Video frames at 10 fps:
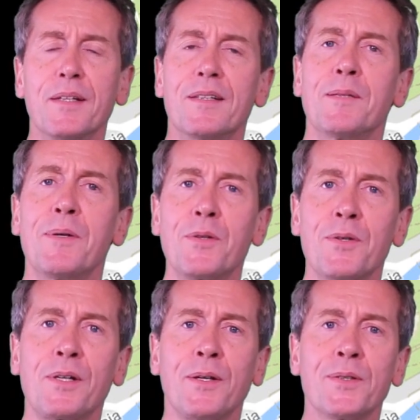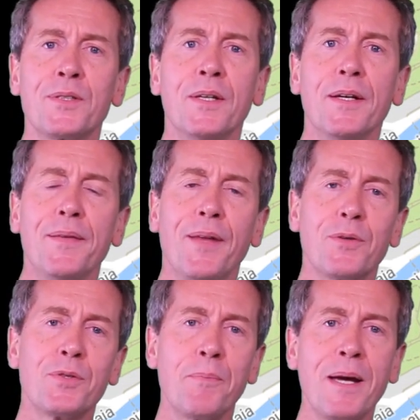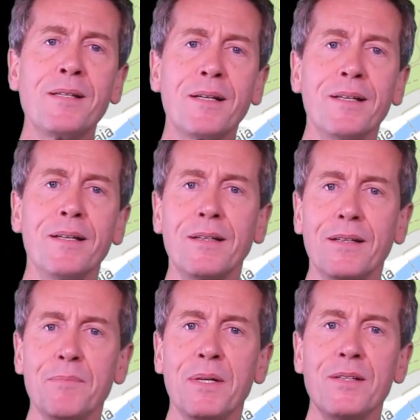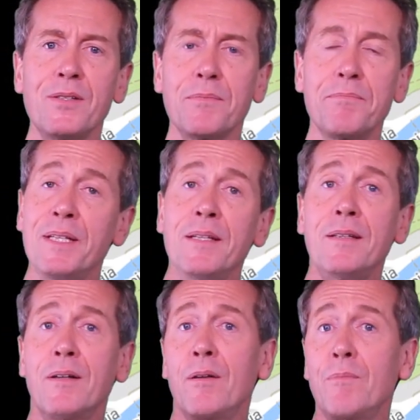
It's about your skills. Now, so basically it means be on